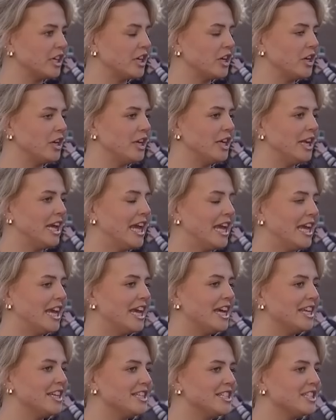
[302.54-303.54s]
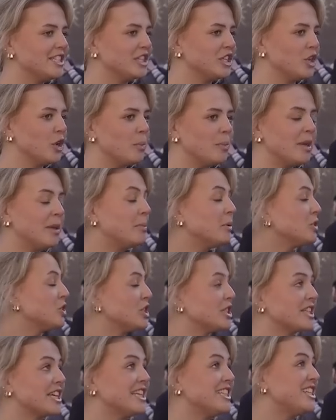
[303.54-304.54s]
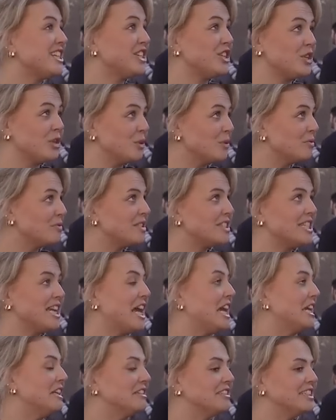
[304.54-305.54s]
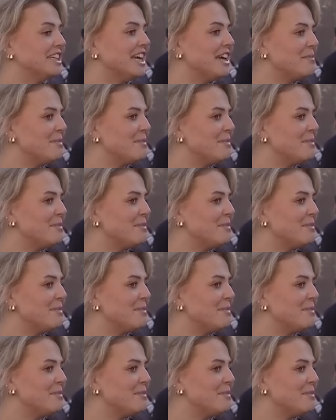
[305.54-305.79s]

good, and, you know, people just continued staying.